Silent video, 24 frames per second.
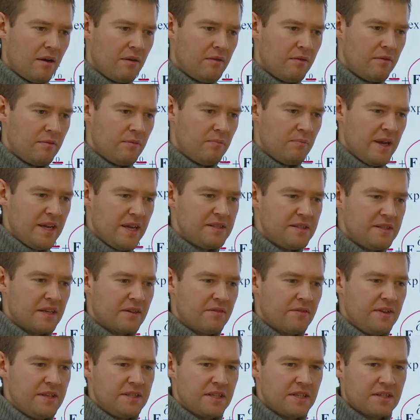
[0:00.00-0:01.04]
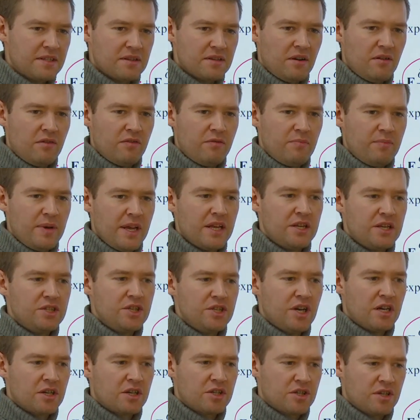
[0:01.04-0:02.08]
basic physics of p-n
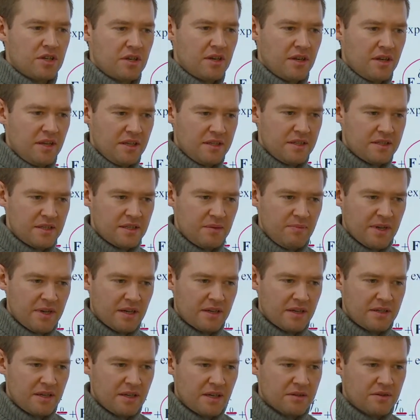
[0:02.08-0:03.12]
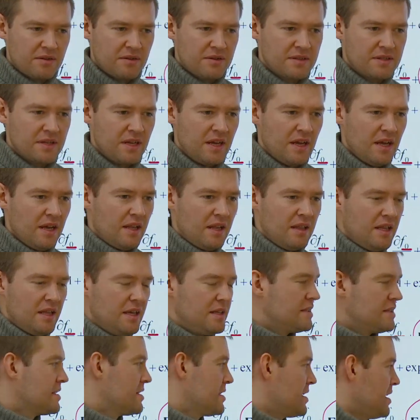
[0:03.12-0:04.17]
junction in semiconductors.
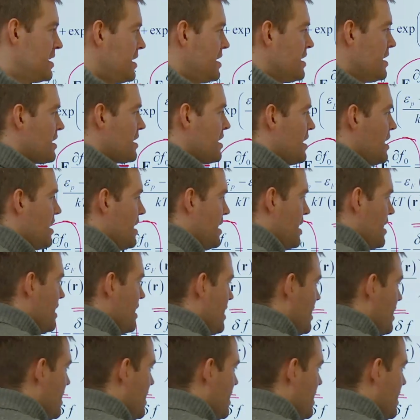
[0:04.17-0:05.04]
Let's take a